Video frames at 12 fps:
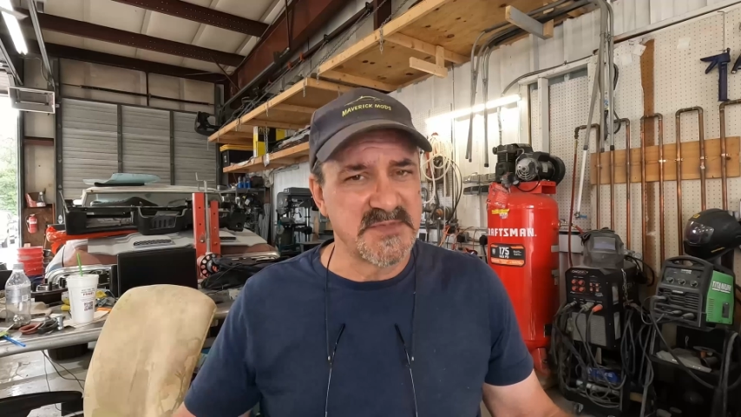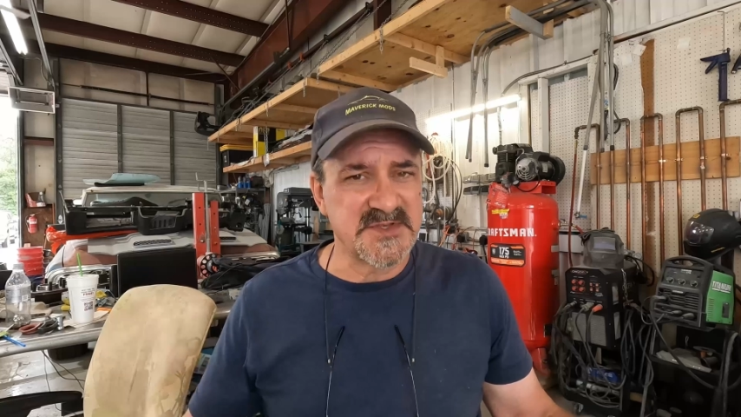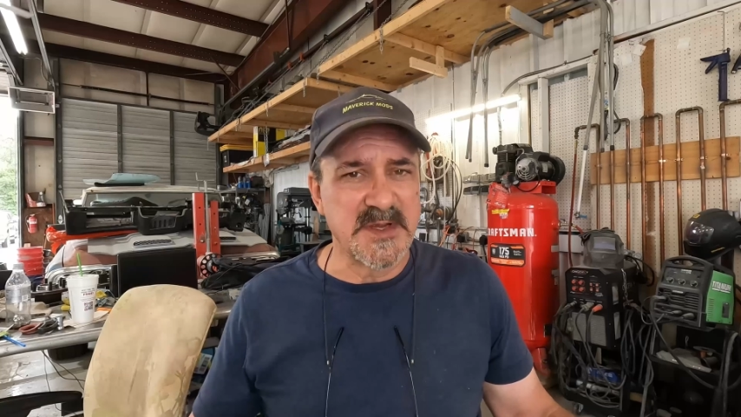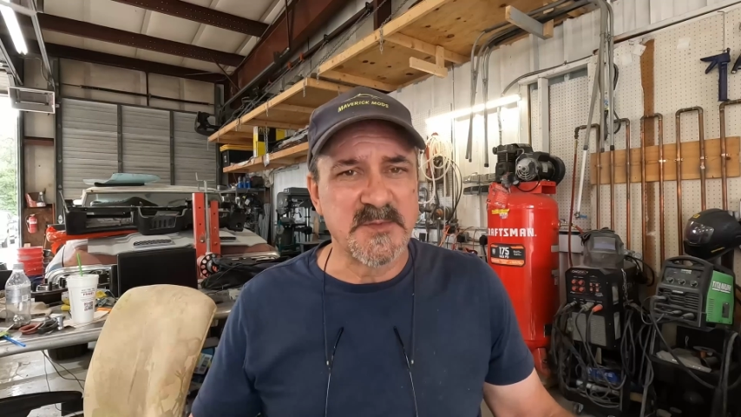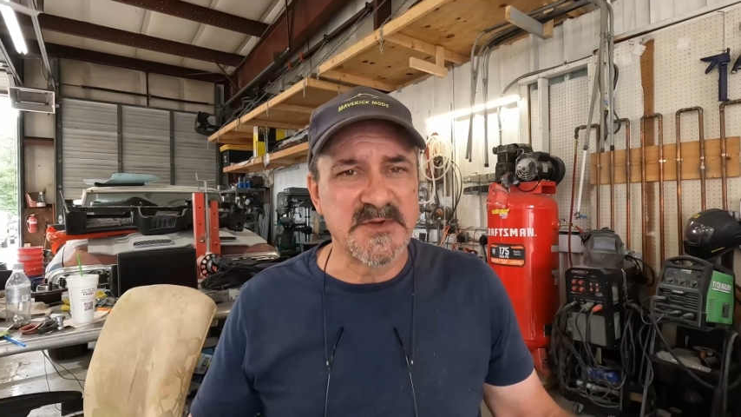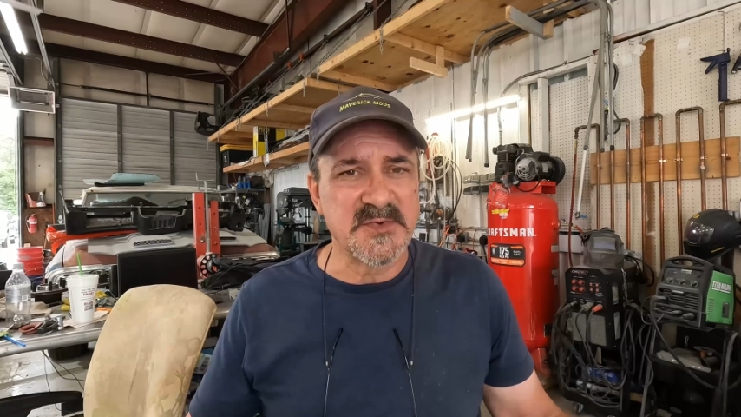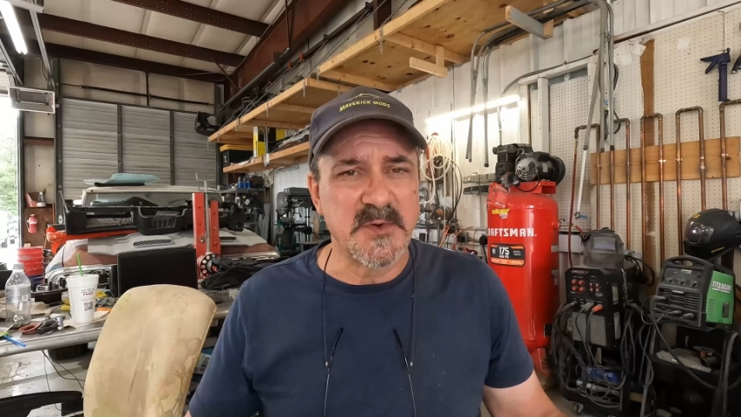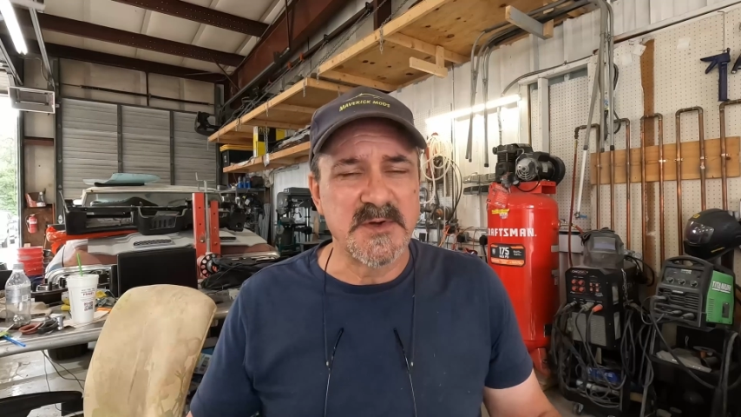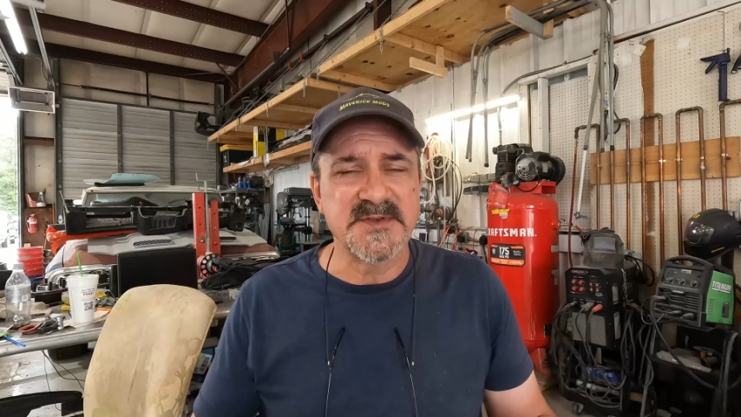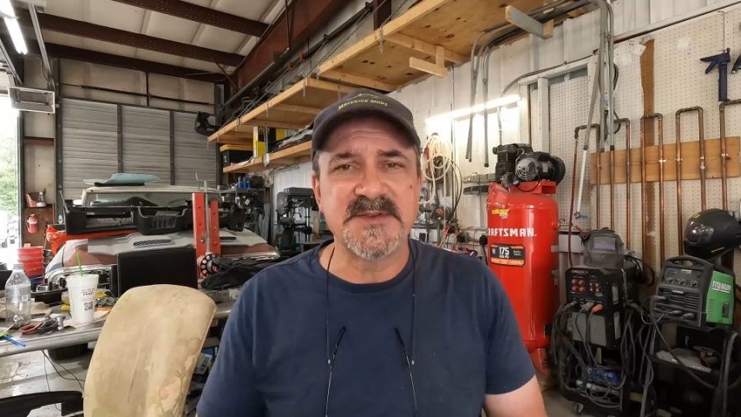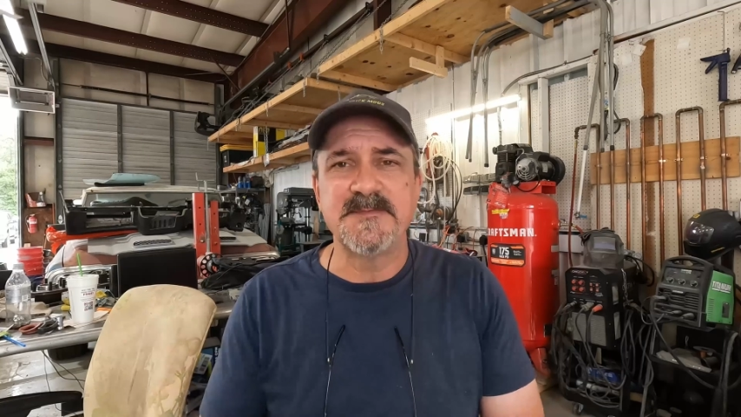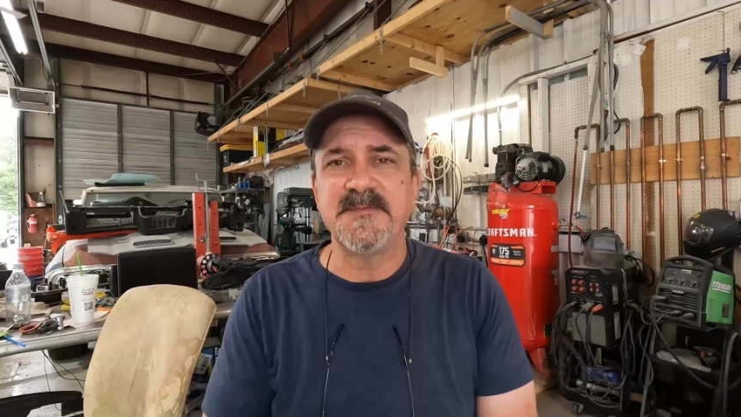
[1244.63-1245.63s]
summer's
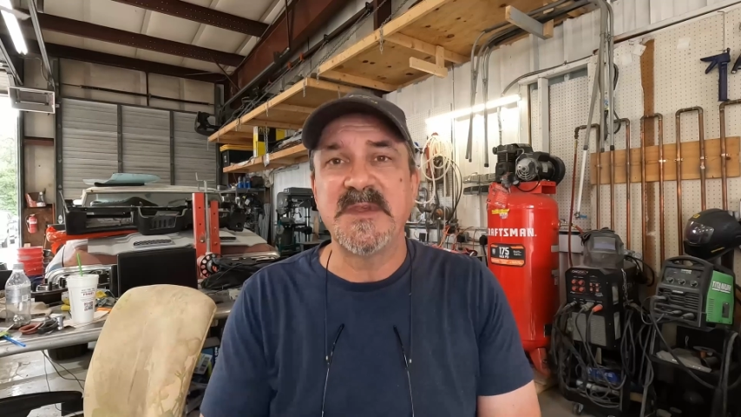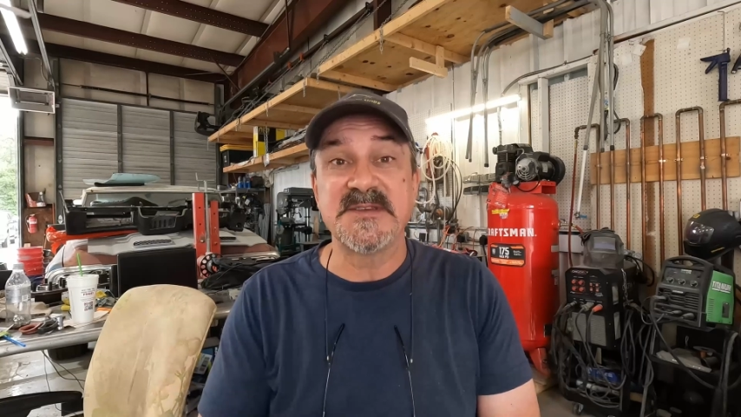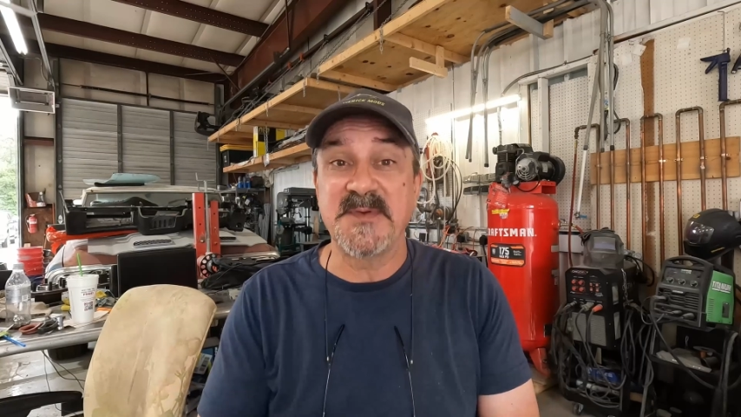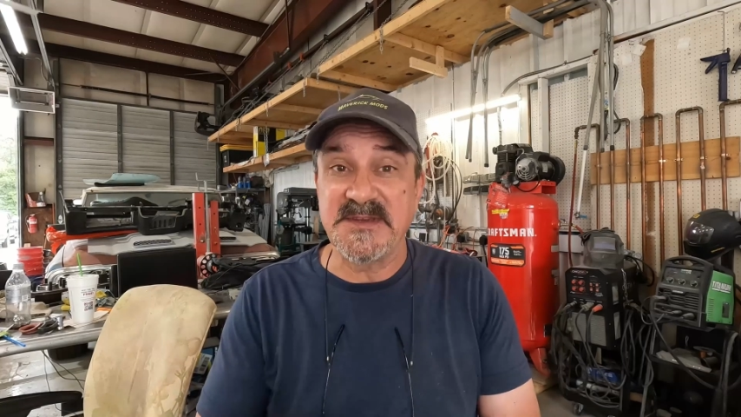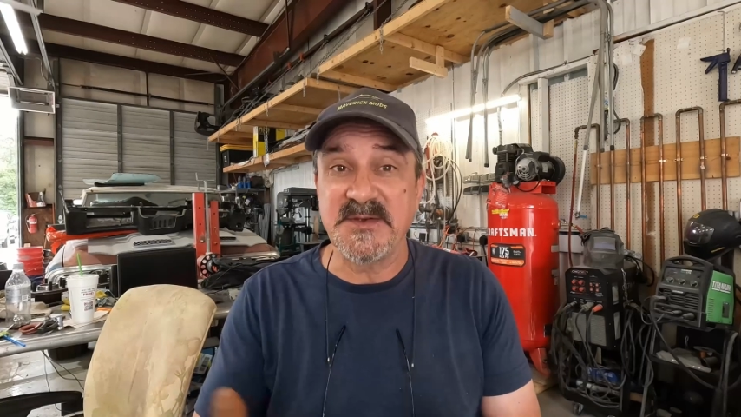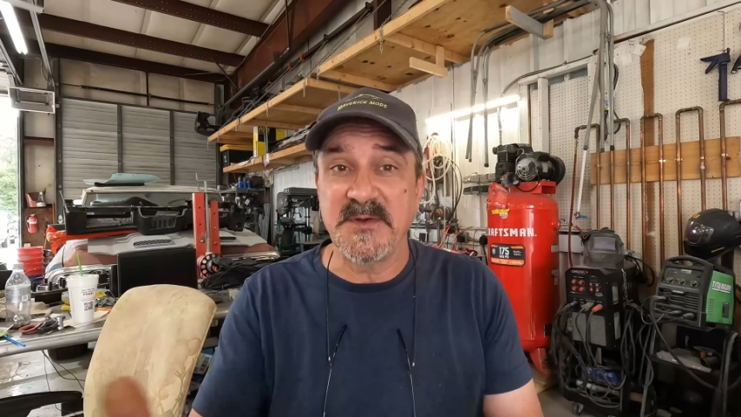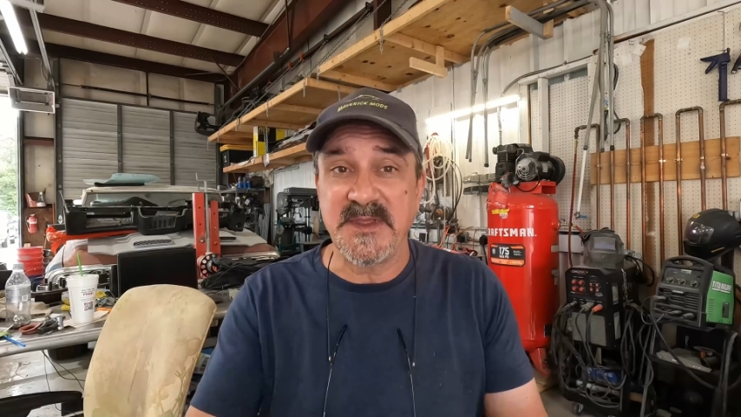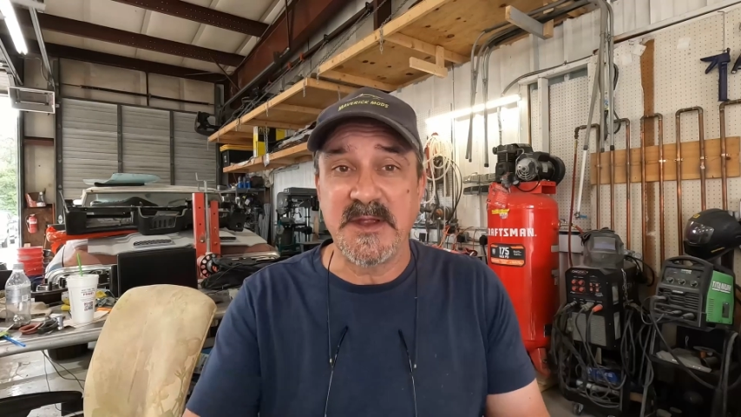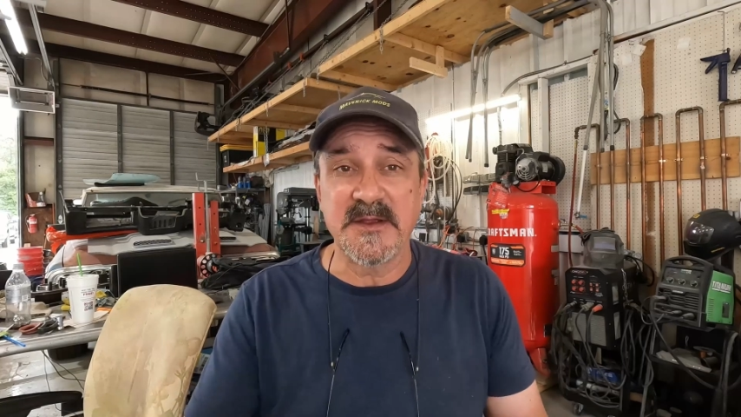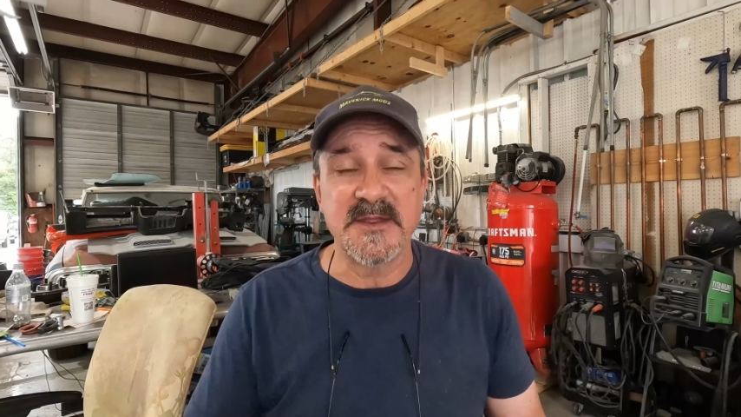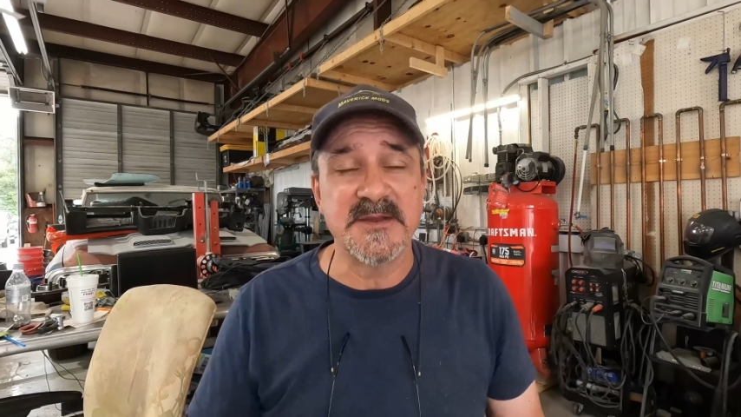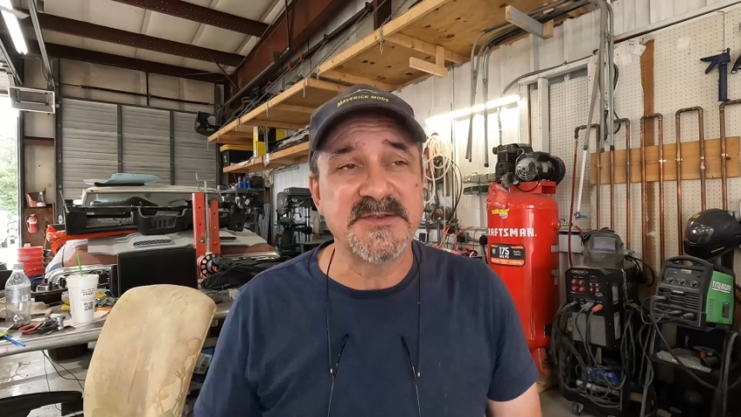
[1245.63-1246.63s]
worse, especially with the
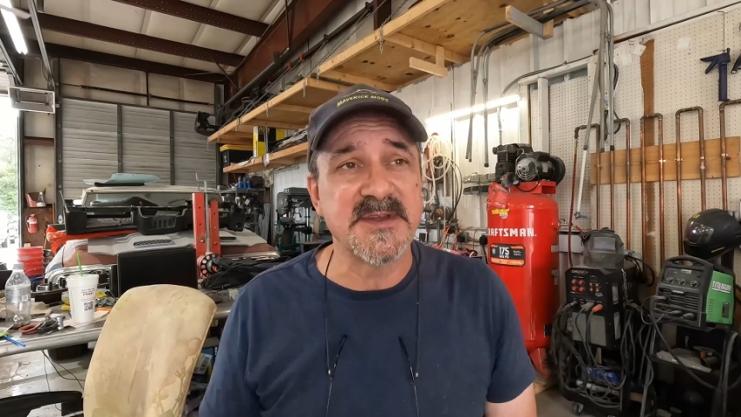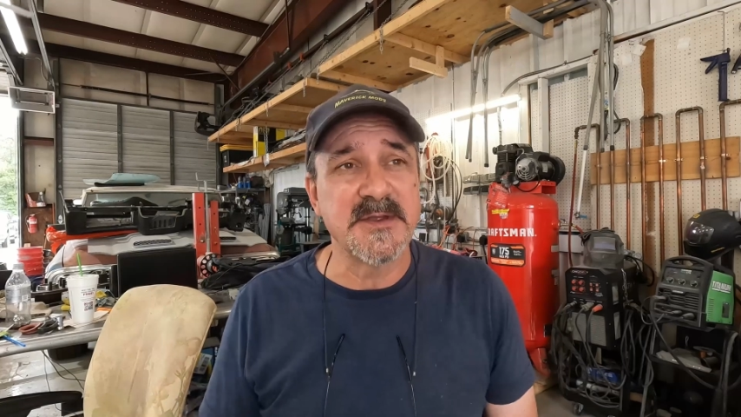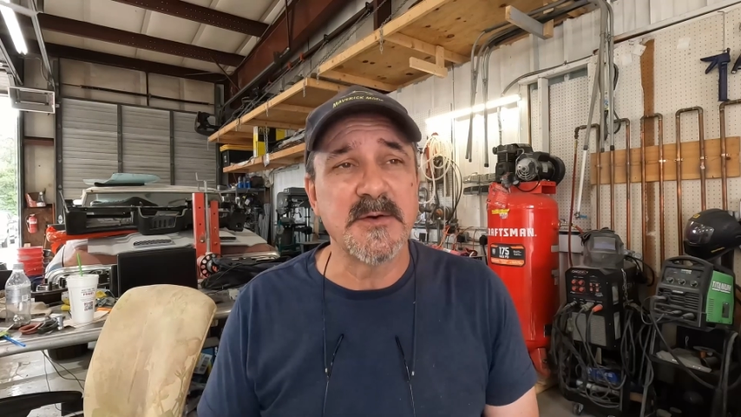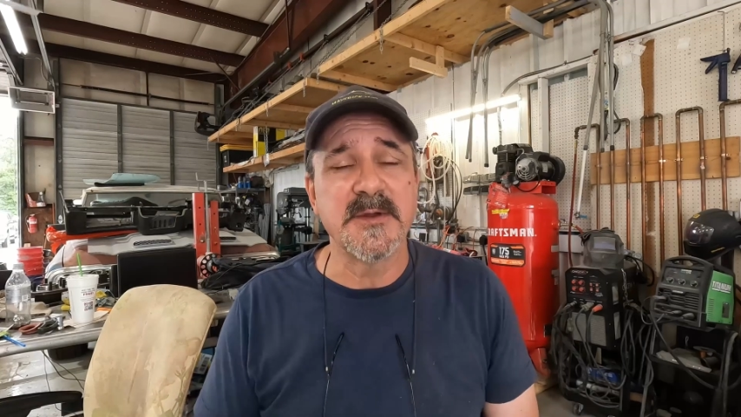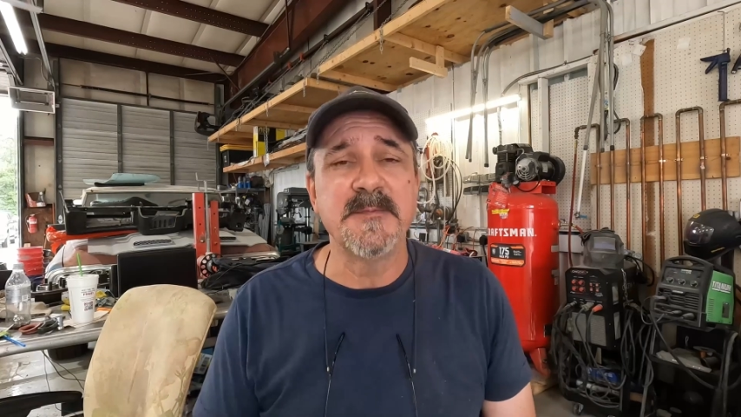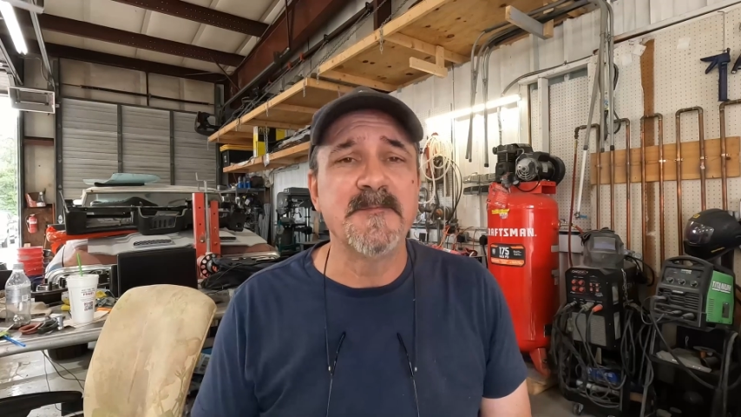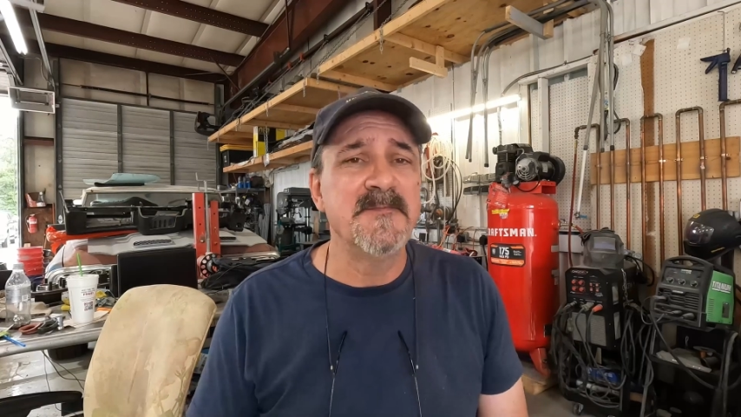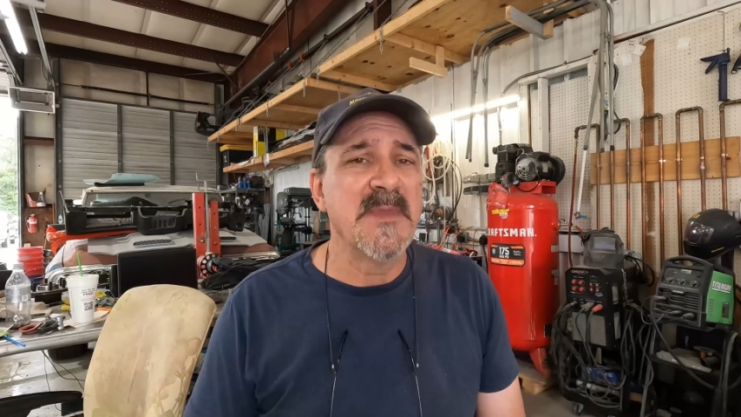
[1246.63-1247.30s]
air conditioning going.